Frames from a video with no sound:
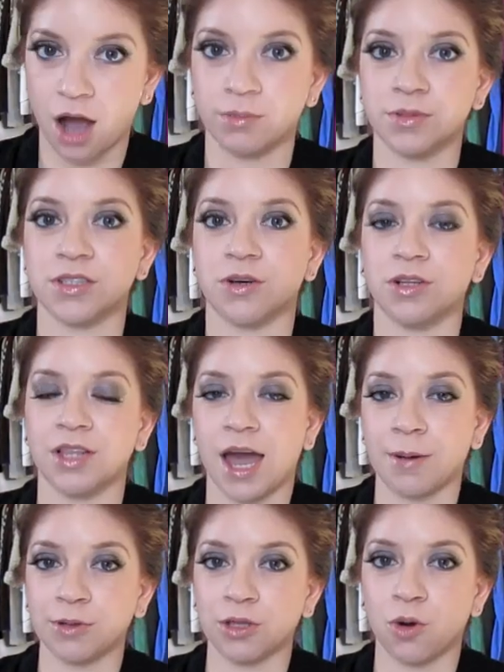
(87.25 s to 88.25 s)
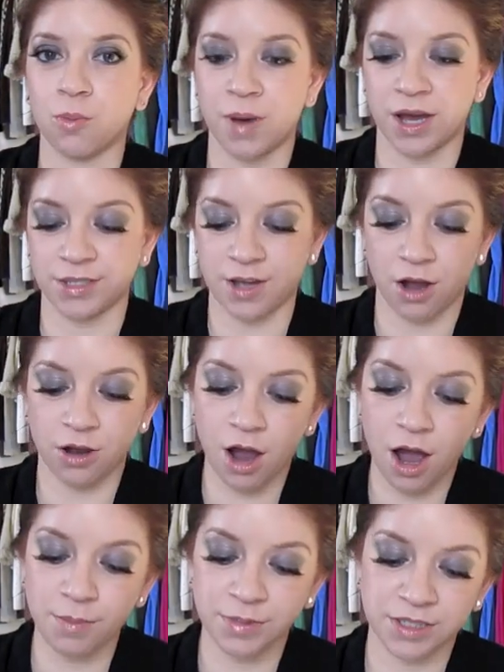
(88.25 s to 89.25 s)
So
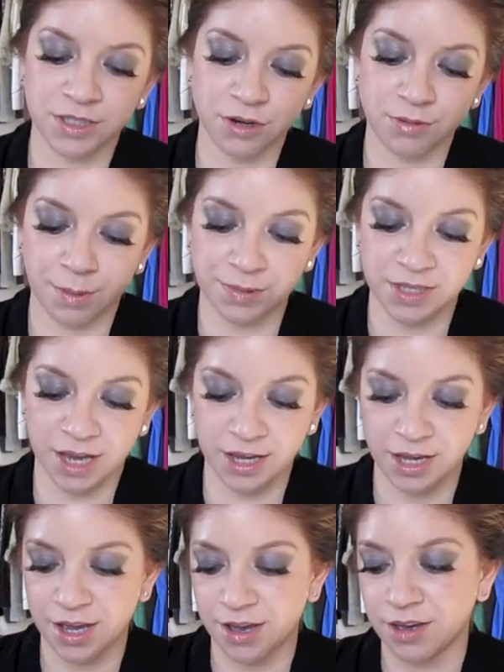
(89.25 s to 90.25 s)
glamglowmud.com is their website.